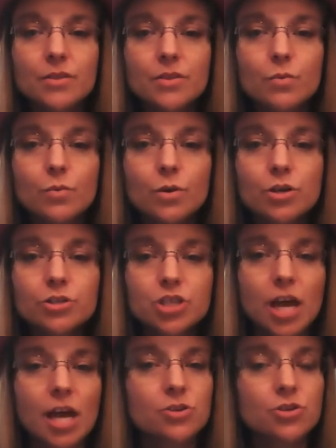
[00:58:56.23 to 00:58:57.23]
the world
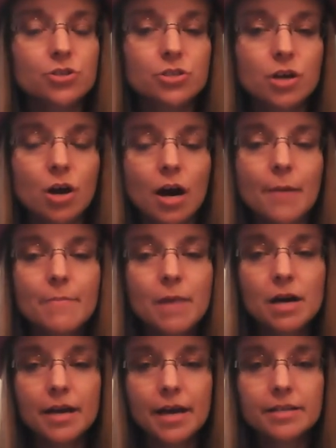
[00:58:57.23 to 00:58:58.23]
changers are
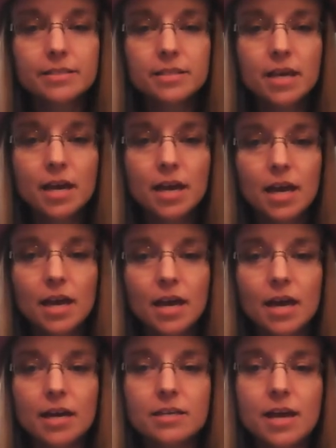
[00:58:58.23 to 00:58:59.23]
among us,
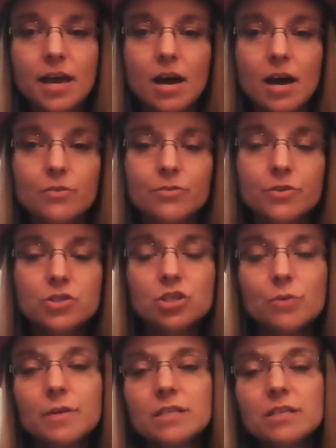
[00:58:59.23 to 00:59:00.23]
and how there's so many